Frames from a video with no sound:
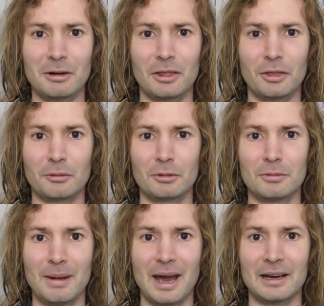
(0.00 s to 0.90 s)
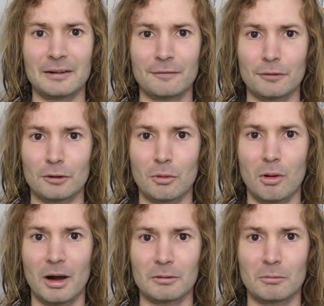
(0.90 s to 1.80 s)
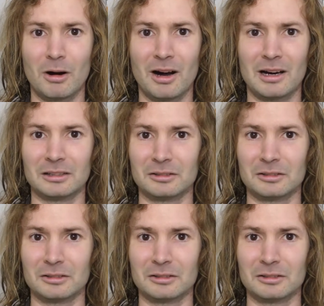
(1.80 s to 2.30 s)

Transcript: and thought about it for quite a while,